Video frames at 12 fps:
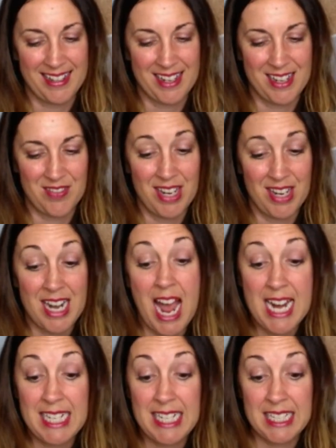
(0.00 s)

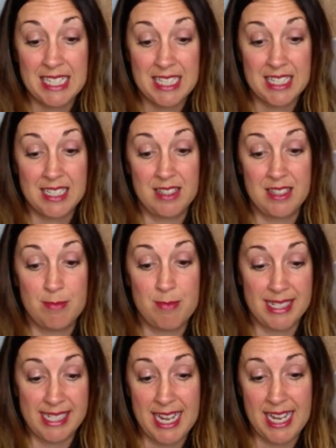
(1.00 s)
I needed my
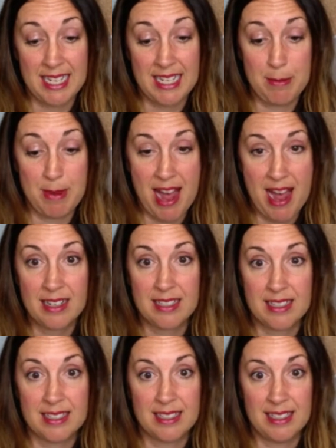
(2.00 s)
sanity back
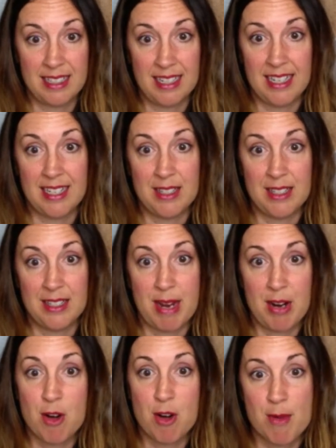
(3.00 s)
and
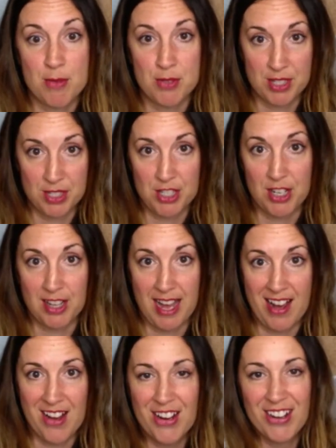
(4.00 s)
my hormones to chill out.